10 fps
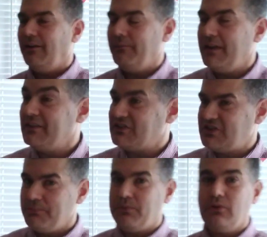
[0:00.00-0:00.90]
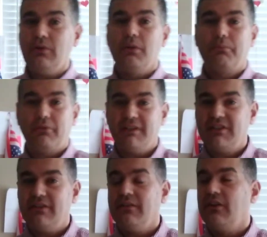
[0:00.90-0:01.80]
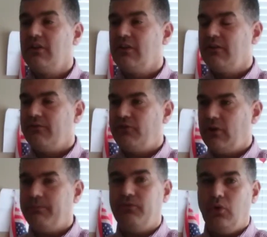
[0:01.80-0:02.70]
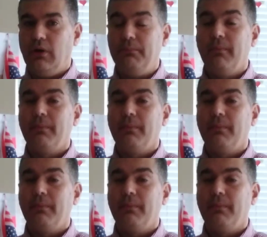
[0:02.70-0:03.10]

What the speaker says: in the simple present verb form.